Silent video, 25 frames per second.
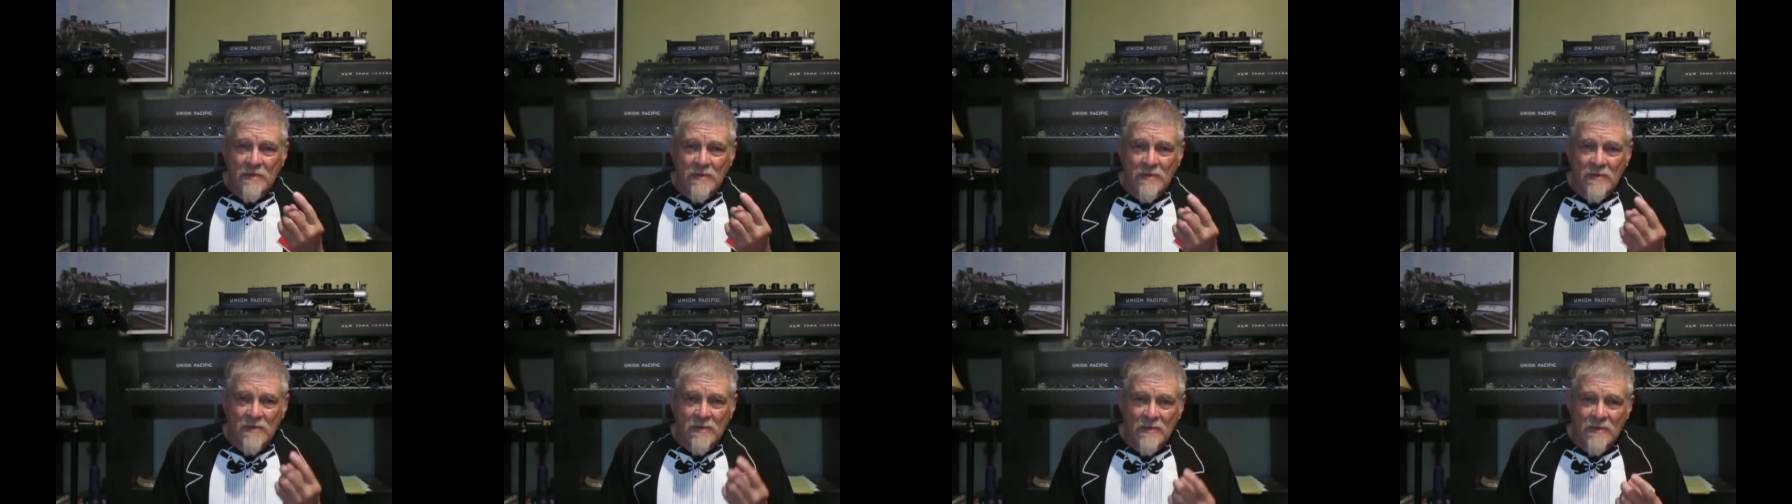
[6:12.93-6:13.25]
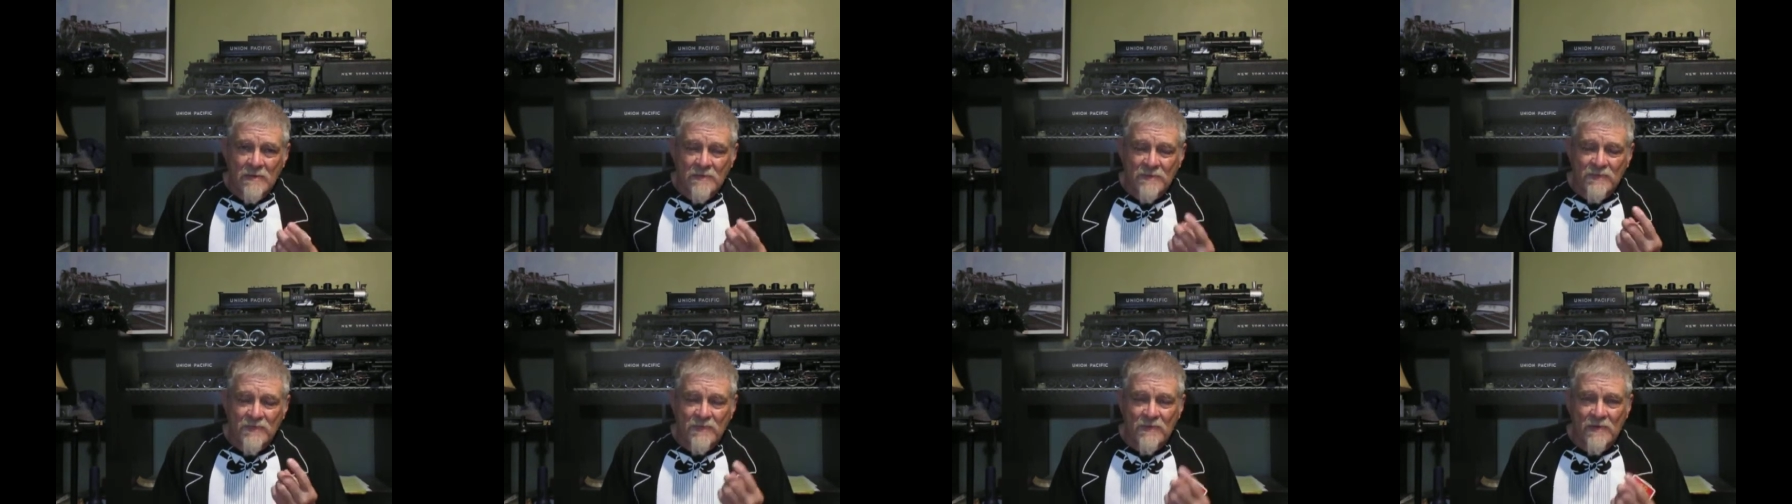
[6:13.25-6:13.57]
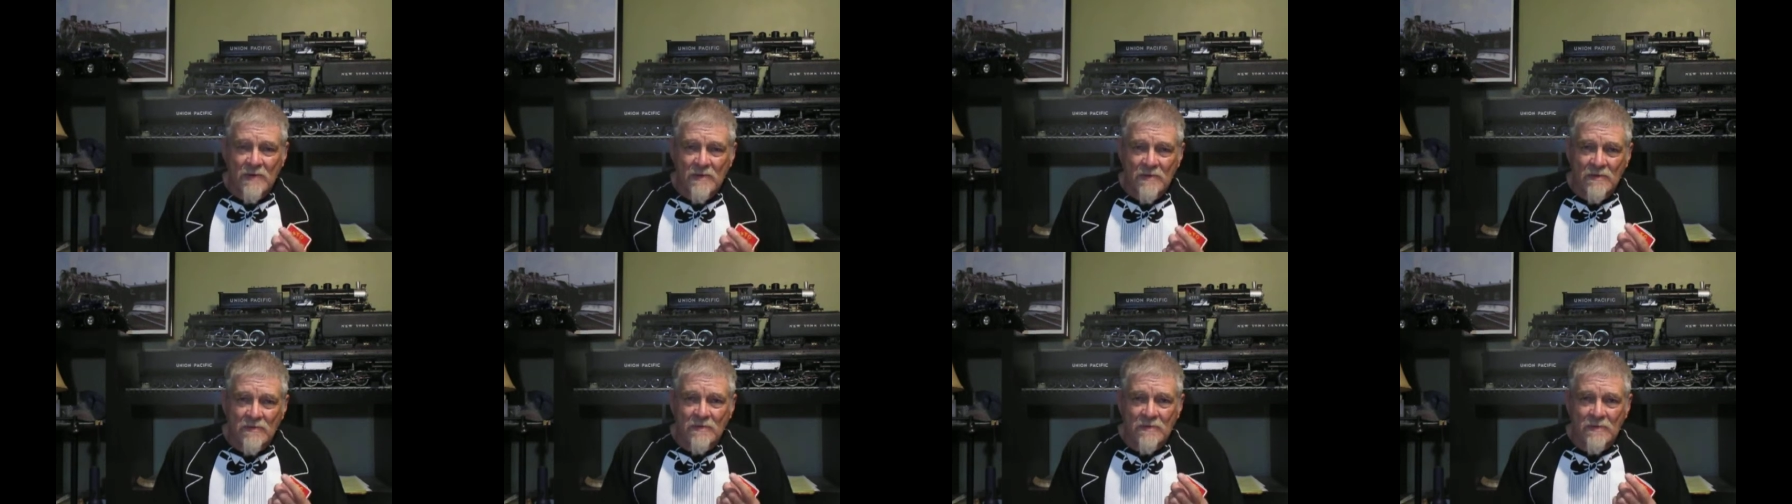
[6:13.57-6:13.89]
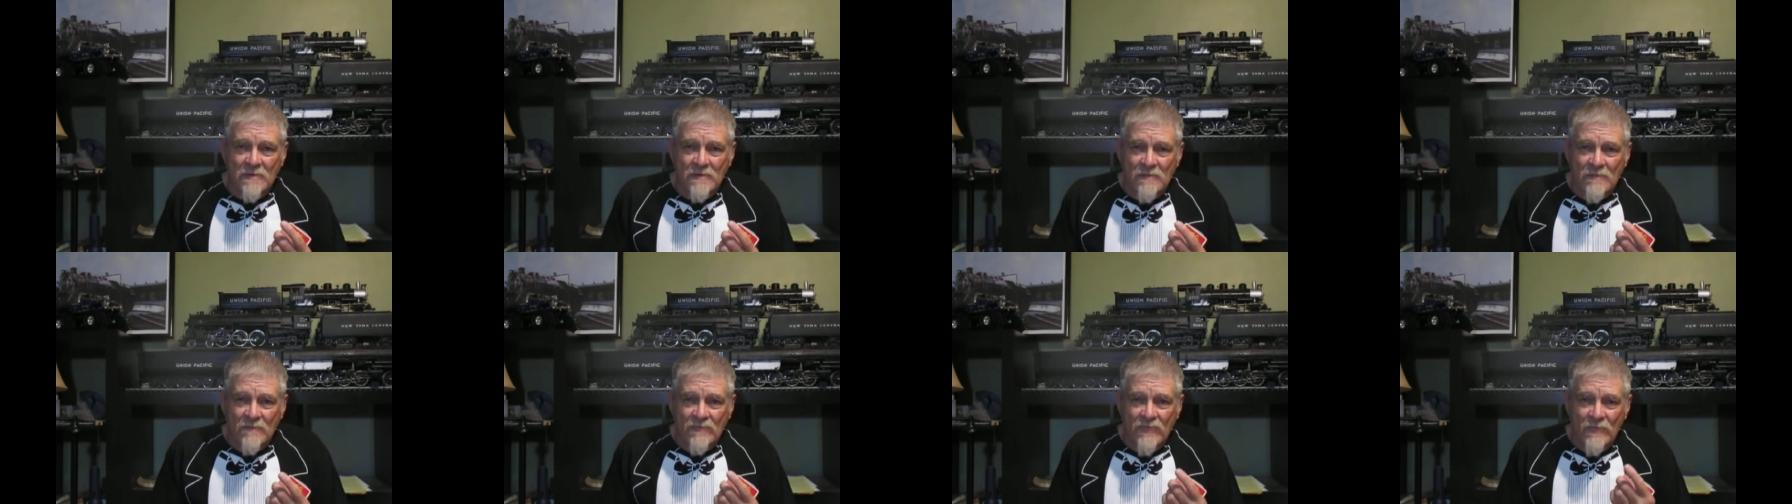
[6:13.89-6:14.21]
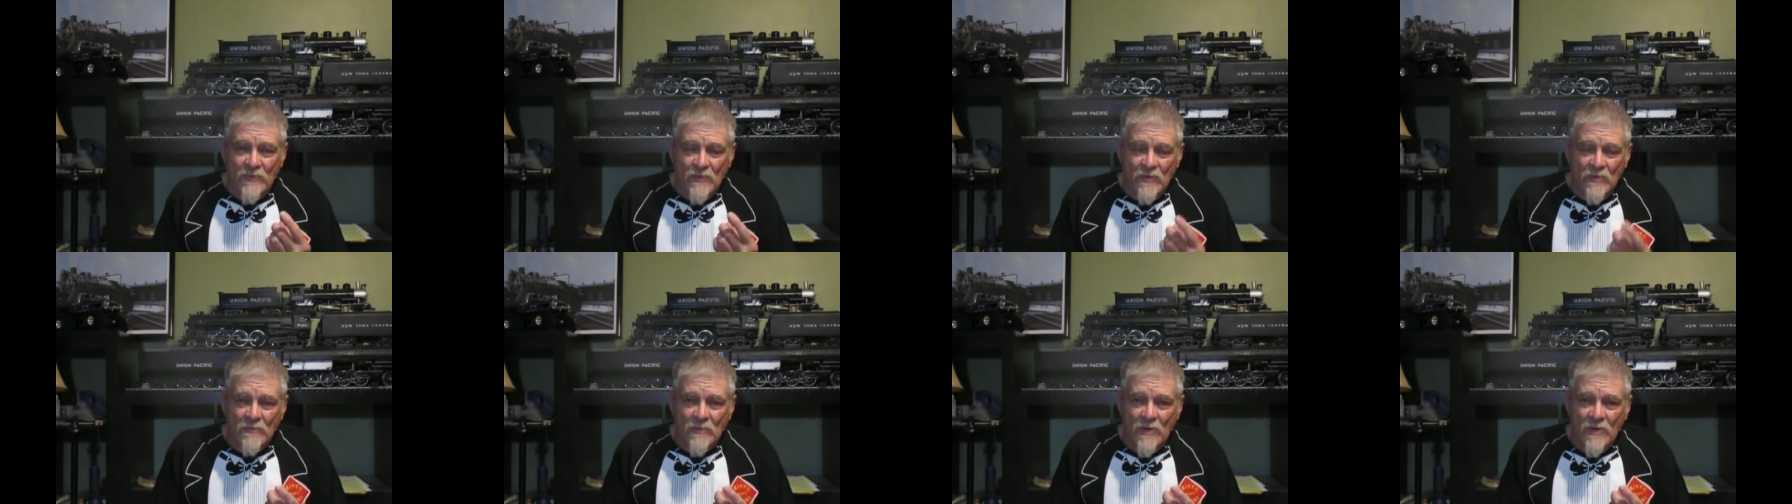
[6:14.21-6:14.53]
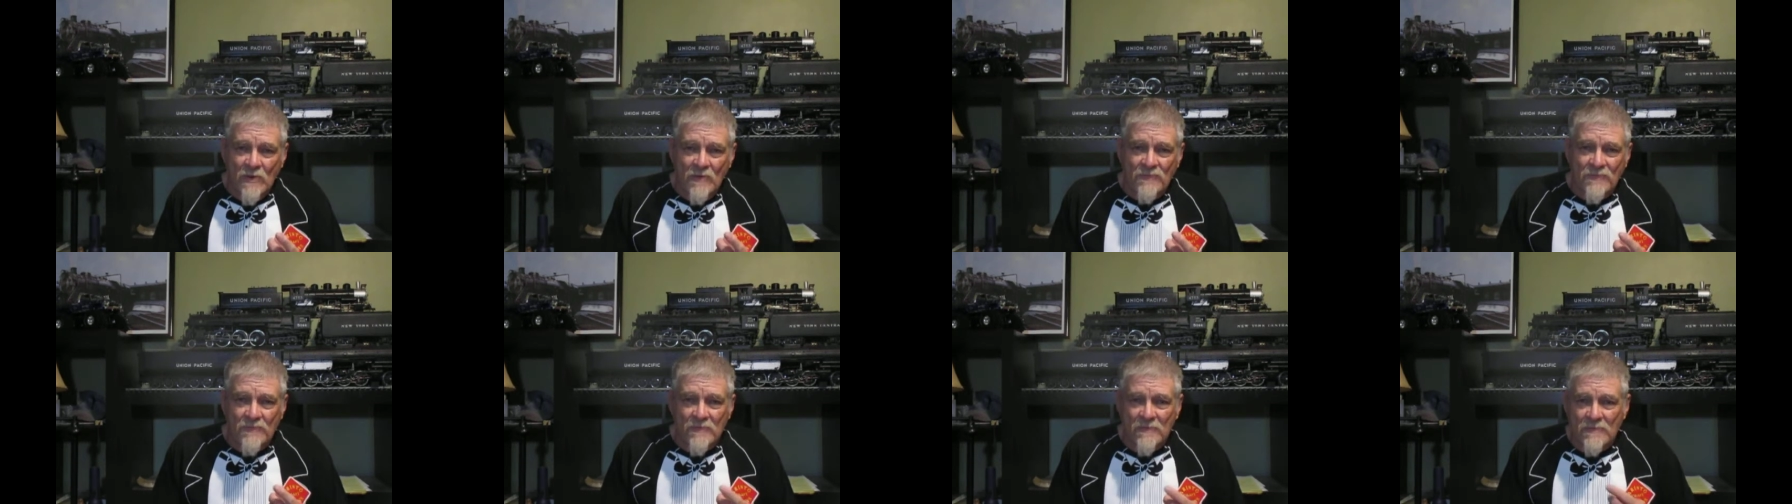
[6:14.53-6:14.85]
He shared through
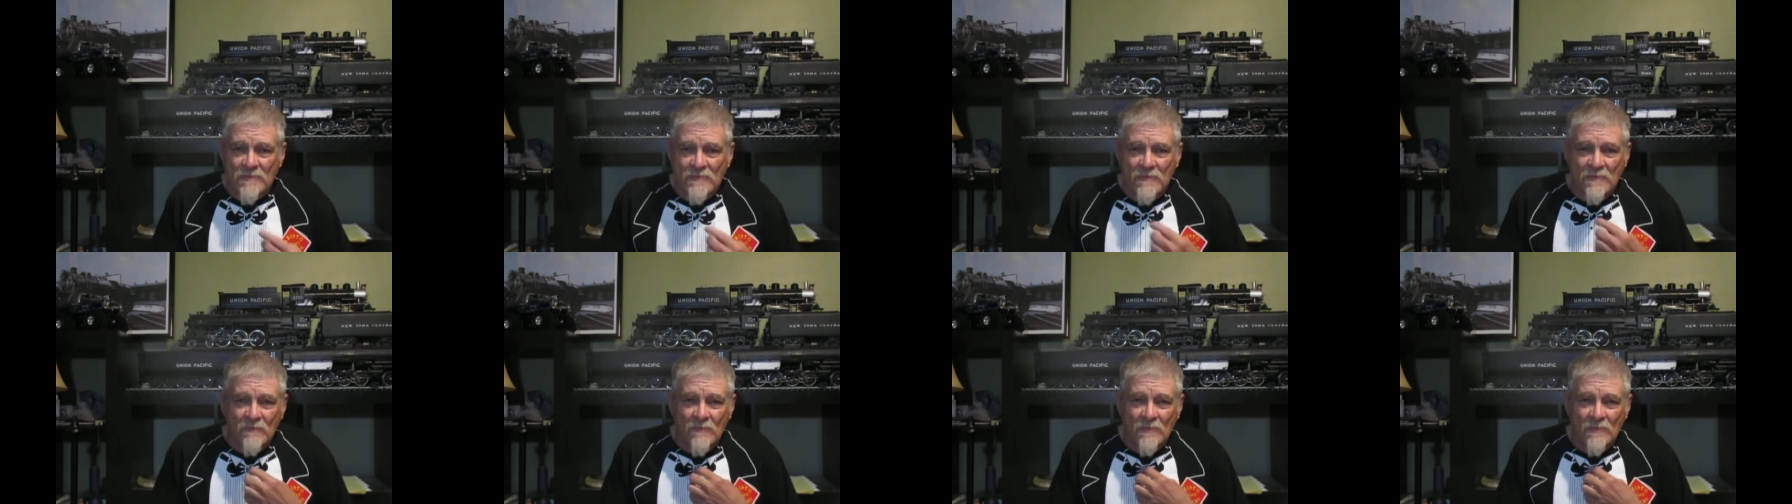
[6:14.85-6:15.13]
Moses